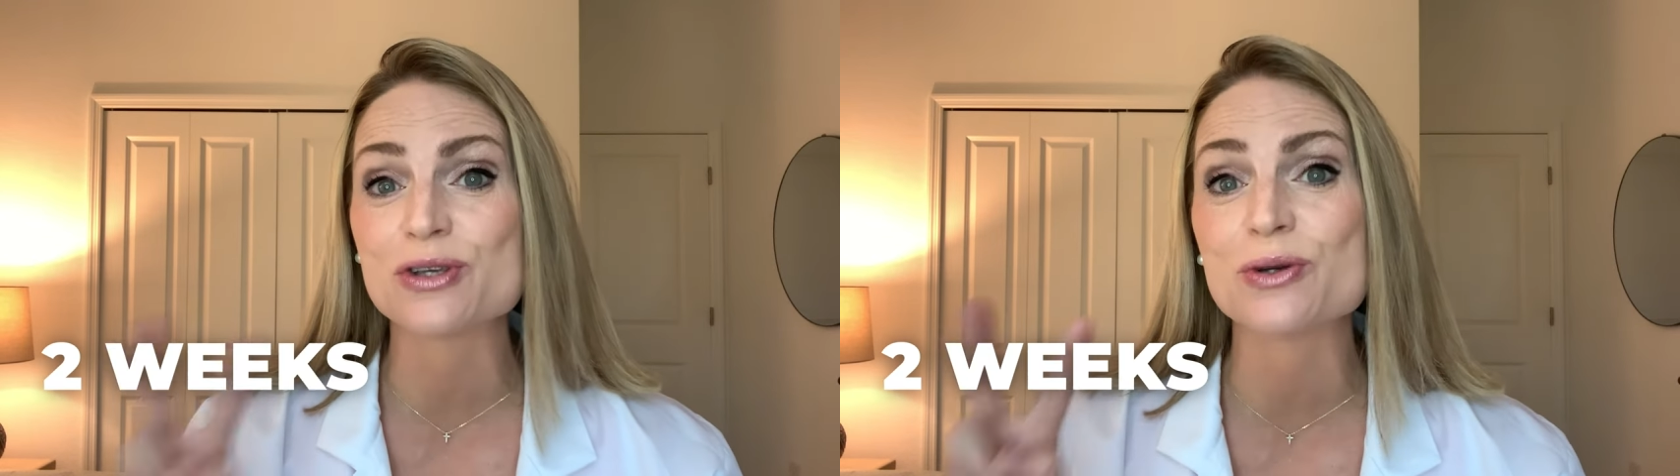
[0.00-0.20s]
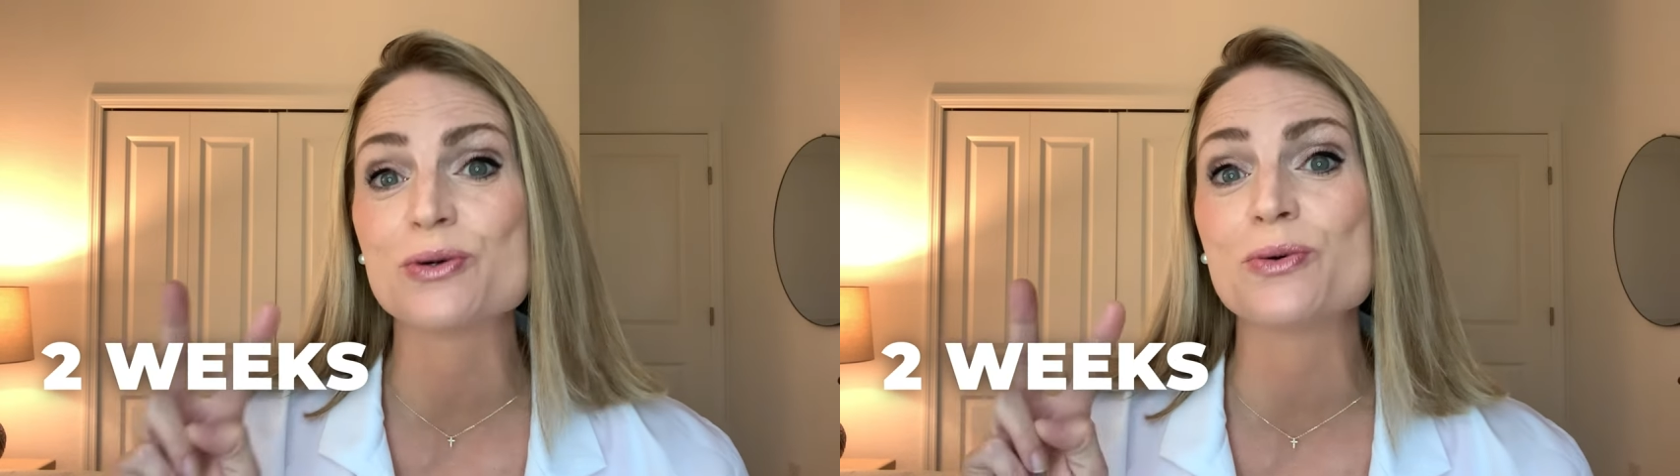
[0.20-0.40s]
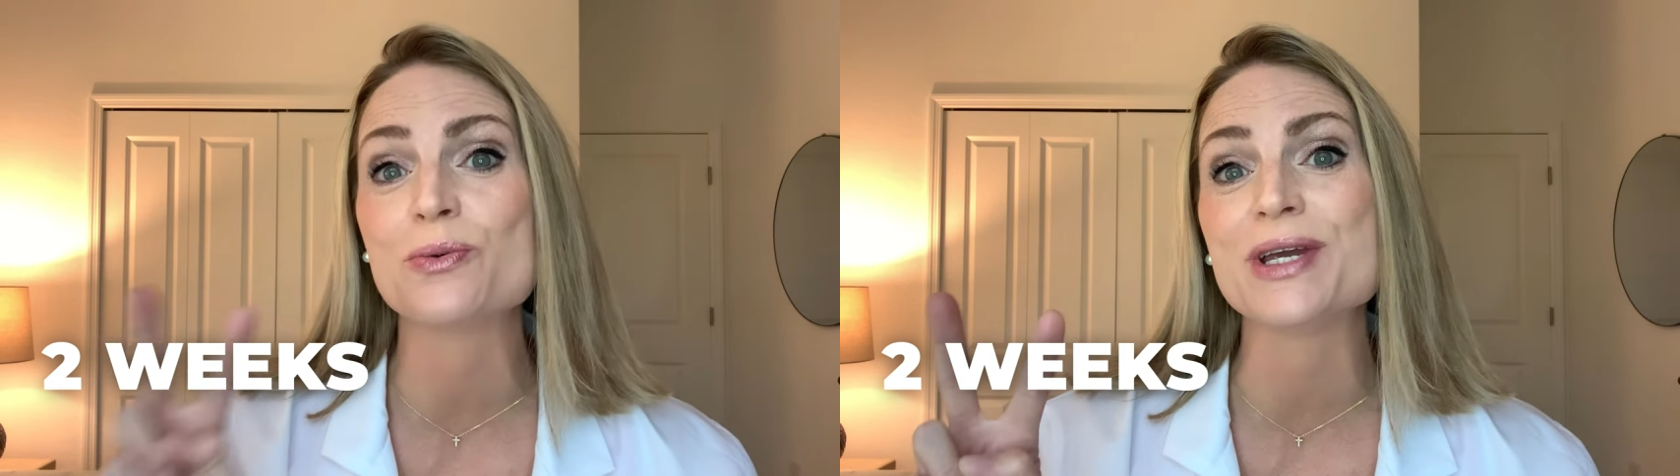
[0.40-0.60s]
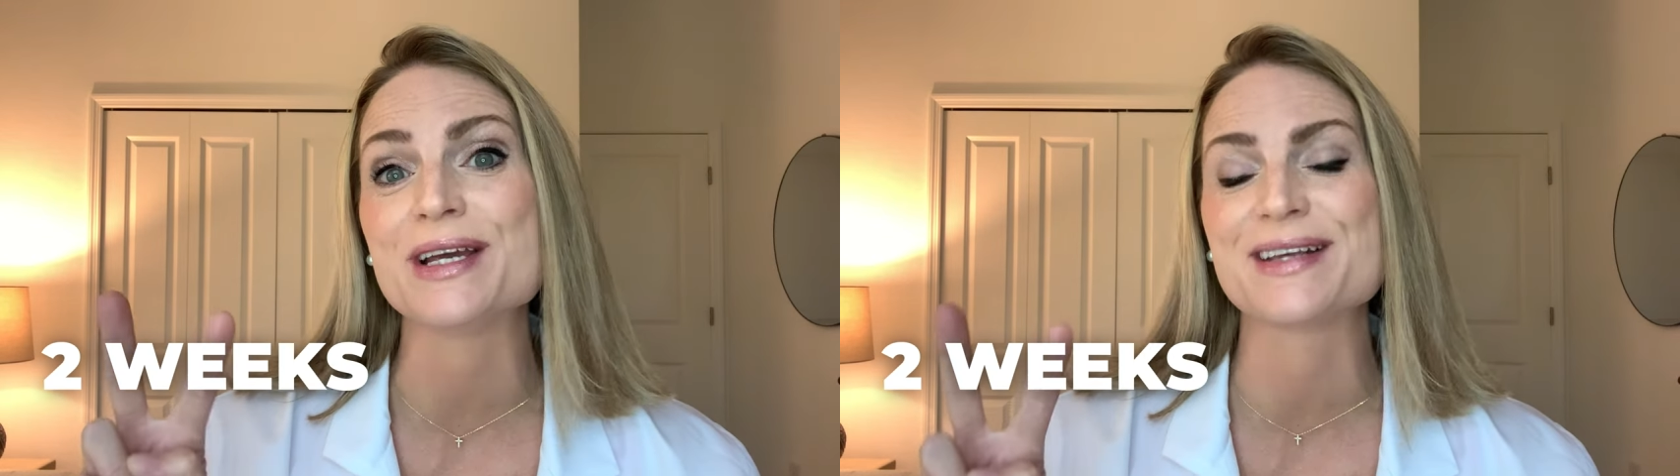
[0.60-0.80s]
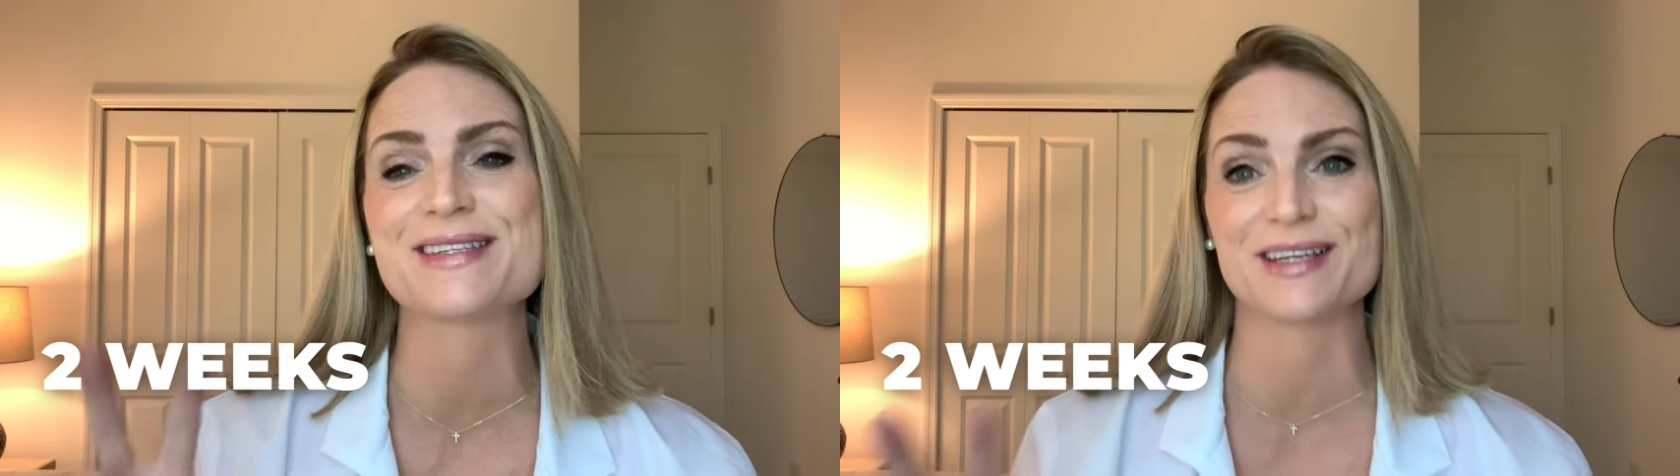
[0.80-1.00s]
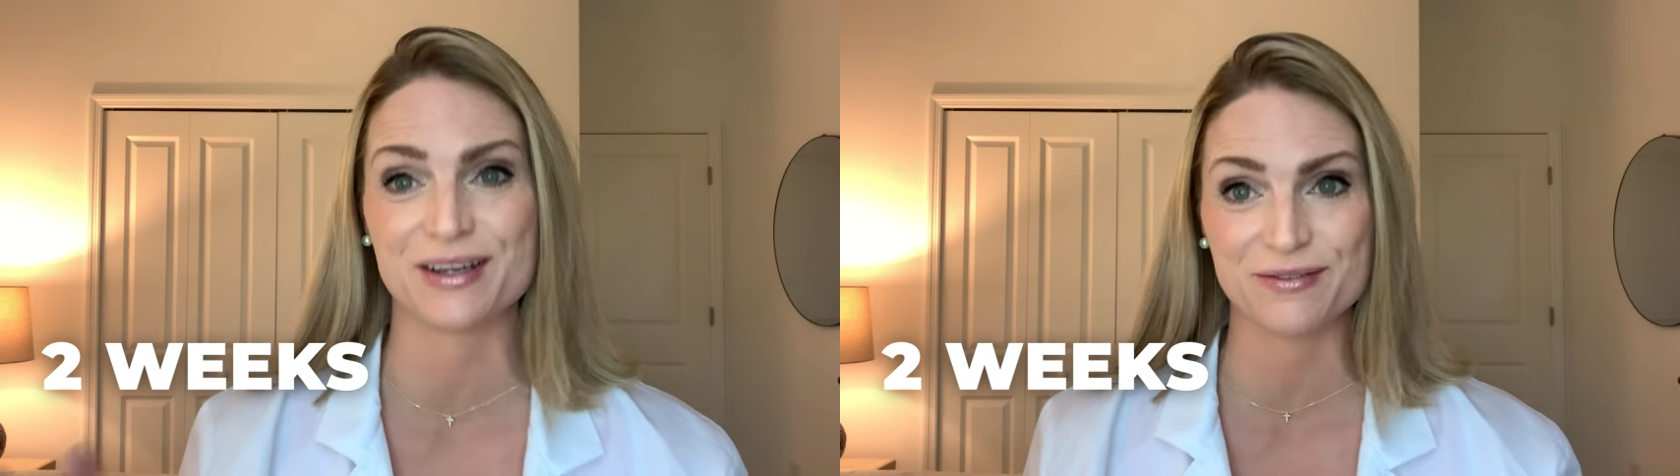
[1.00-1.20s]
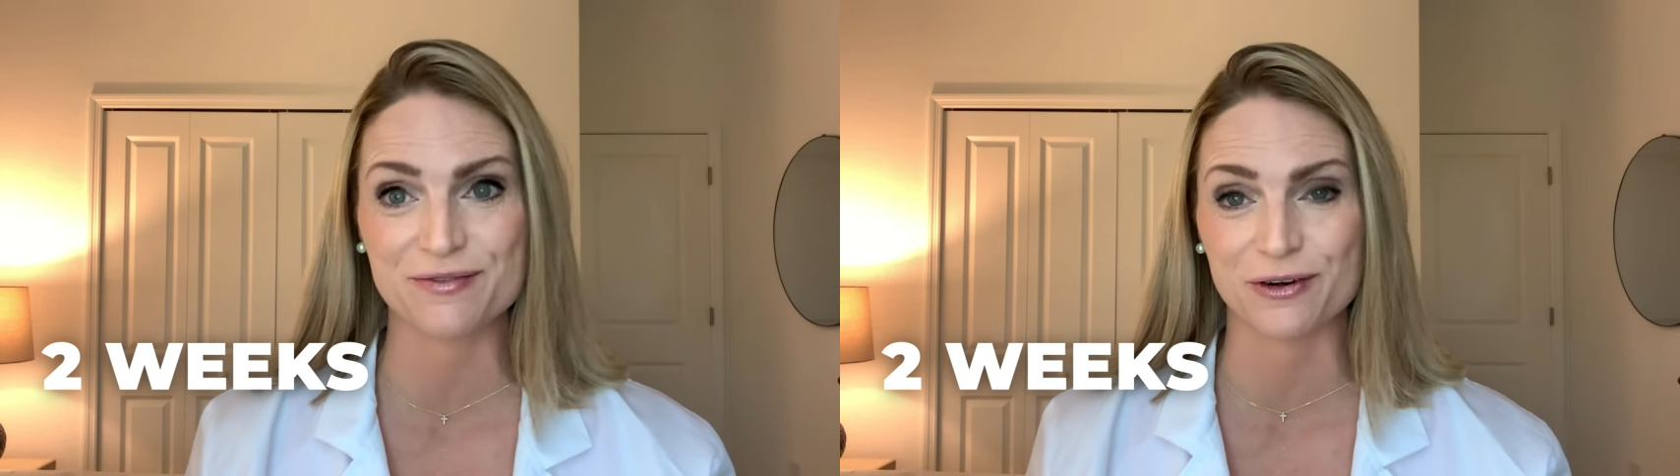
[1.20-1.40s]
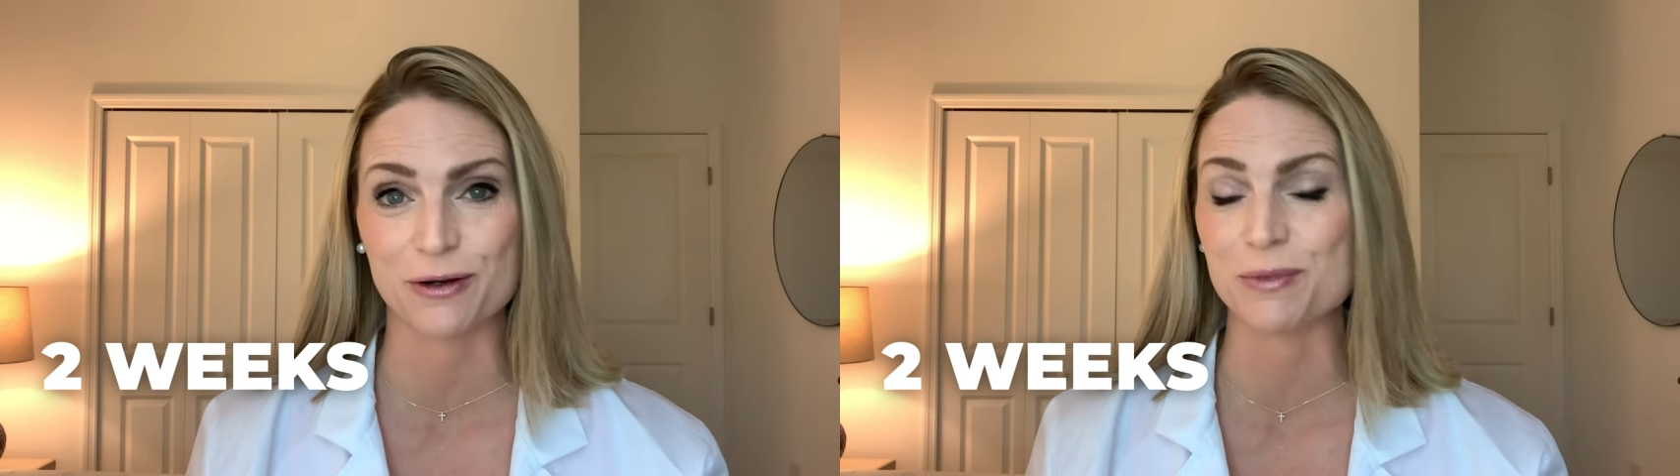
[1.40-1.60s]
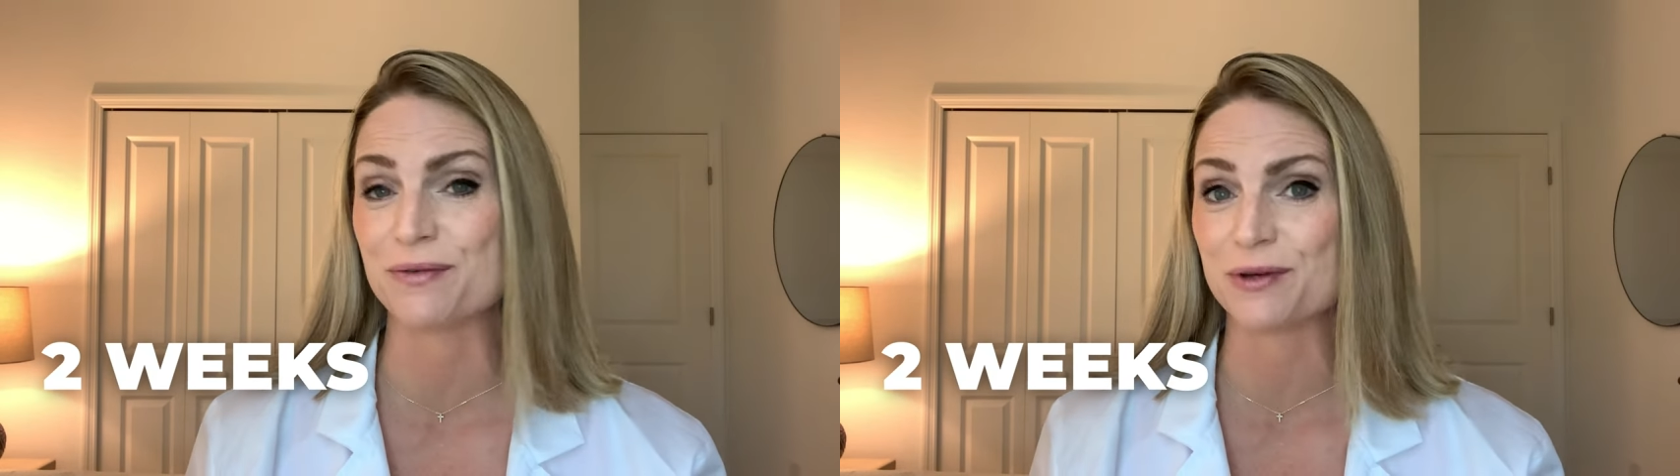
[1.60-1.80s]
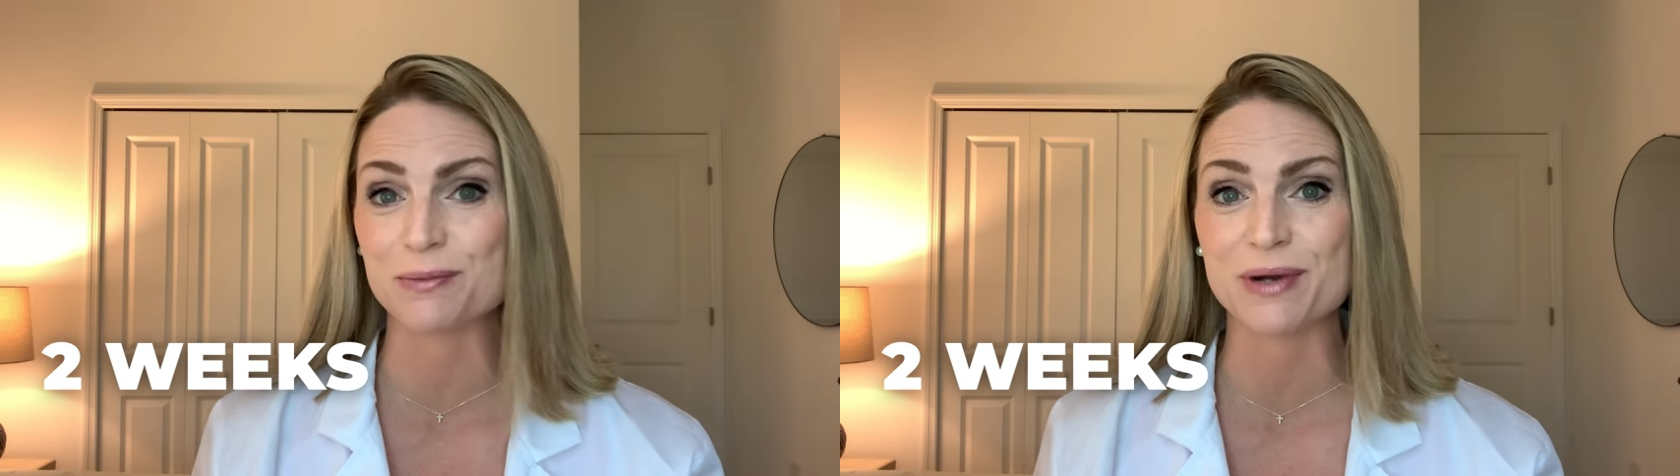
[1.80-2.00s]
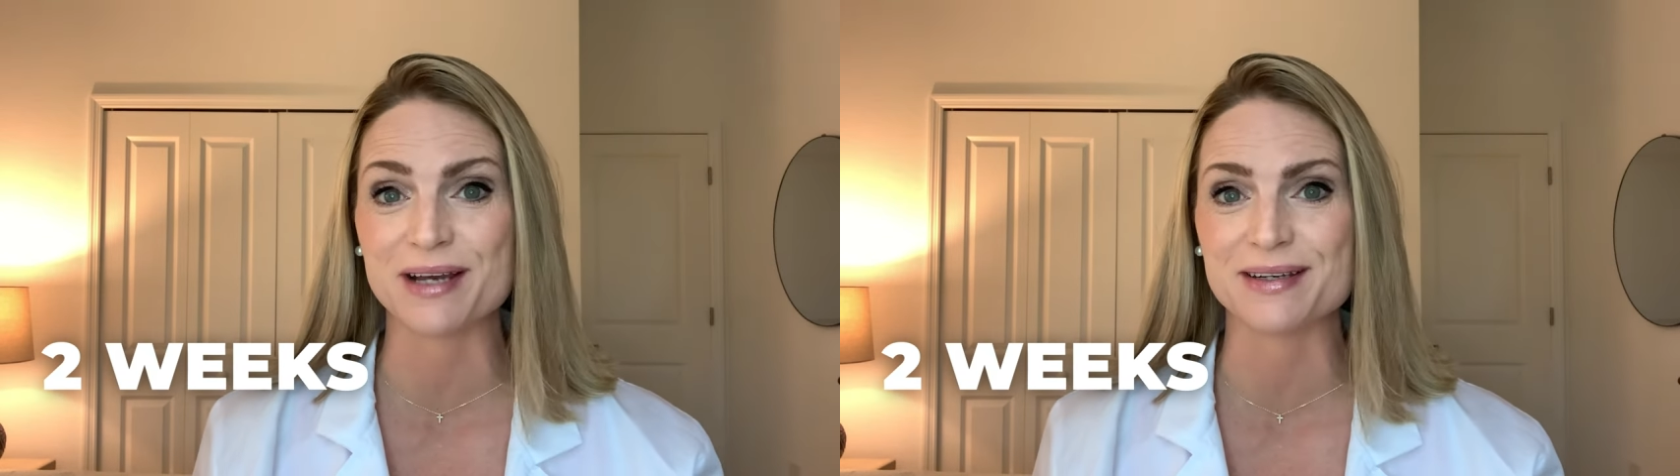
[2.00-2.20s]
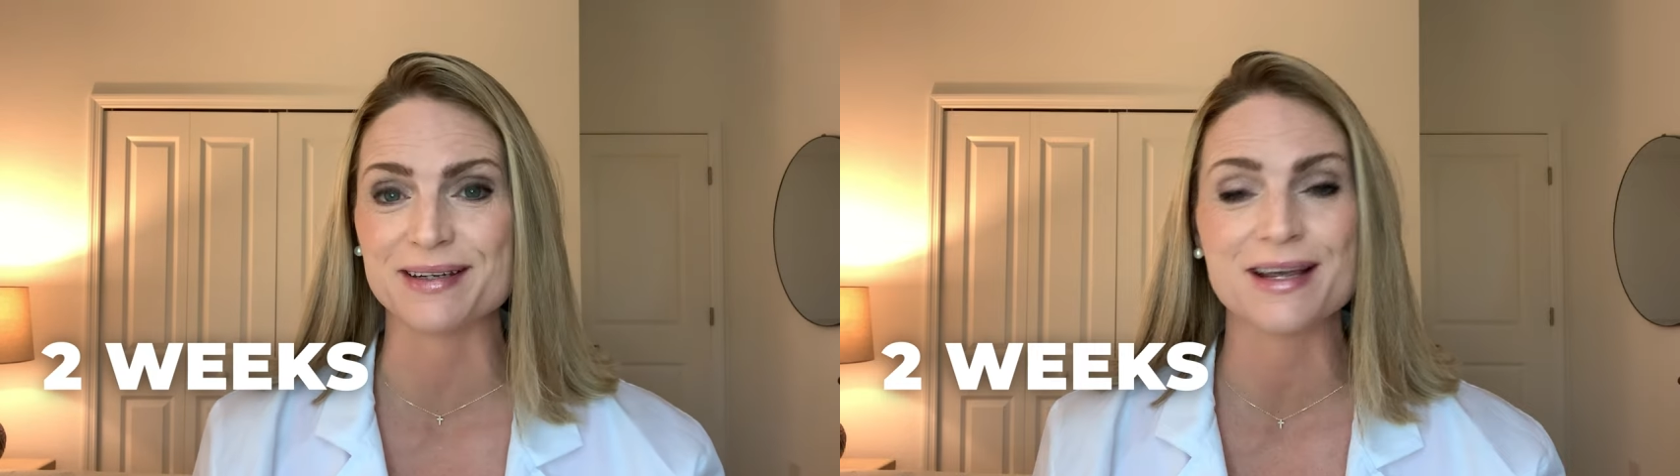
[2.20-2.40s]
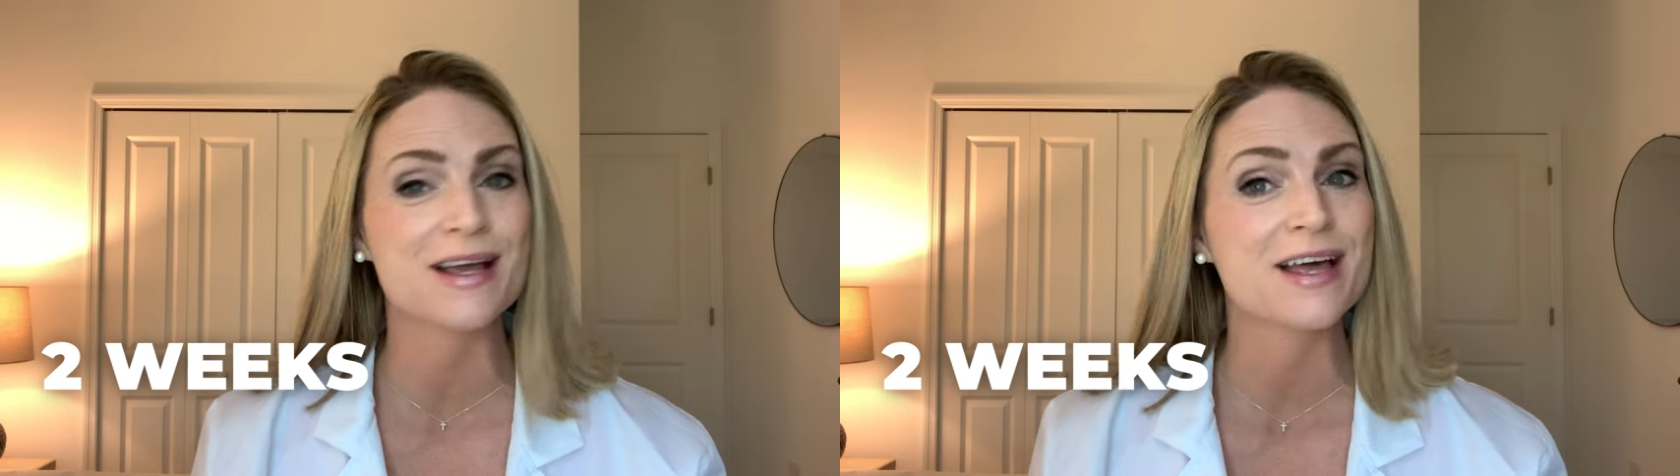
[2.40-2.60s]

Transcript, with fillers: two weeks to confirm if you're pregnant.